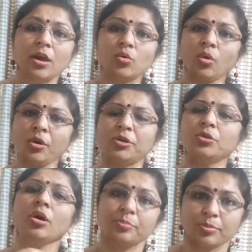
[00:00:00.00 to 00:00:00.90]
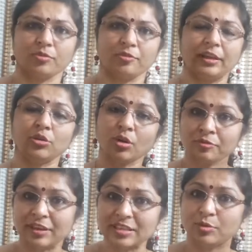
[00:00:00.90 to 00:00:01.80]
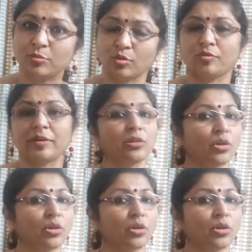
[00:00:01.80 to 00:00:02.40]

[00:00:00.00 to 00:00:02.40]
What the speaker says: Go to your profile, your Facebook profile,